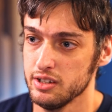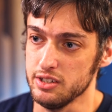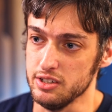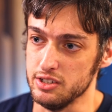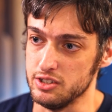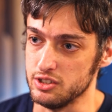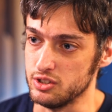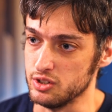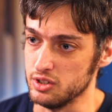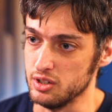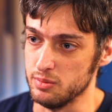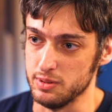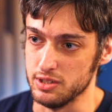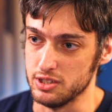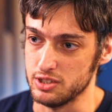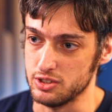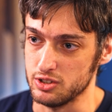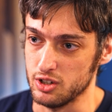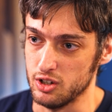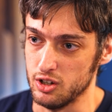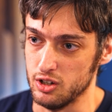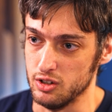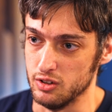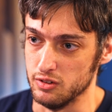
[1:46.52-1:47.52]
is going to be
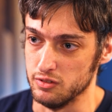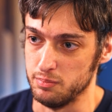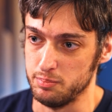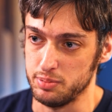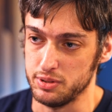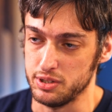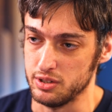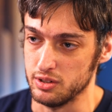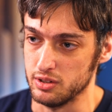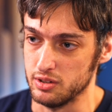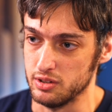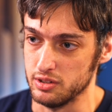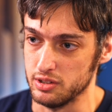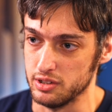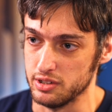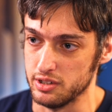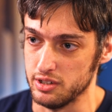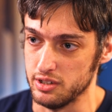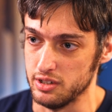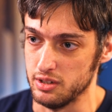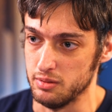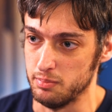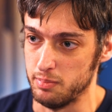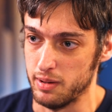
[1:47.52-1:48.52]
solved
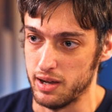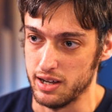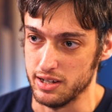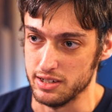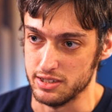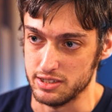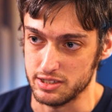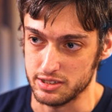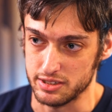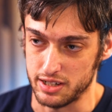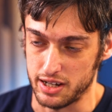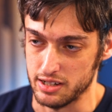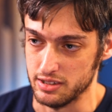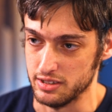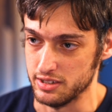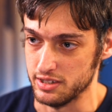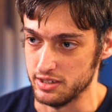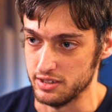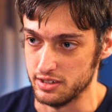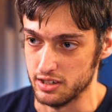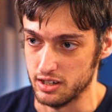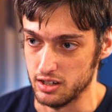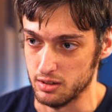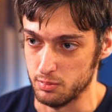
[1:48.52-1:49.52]
purely by
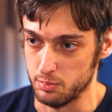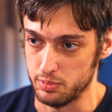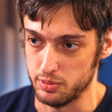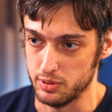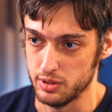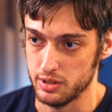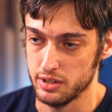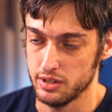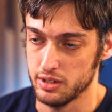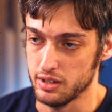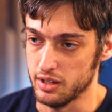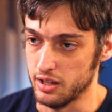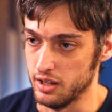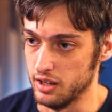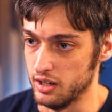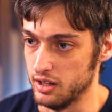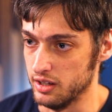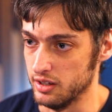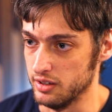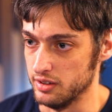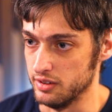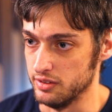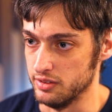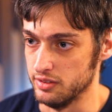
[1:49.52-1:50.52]
scaling up
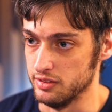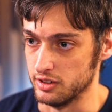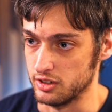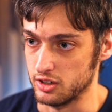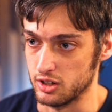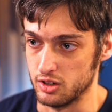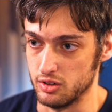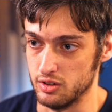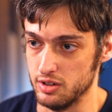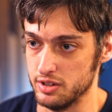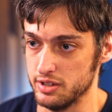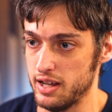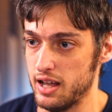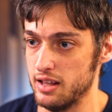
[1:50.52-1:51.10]
the current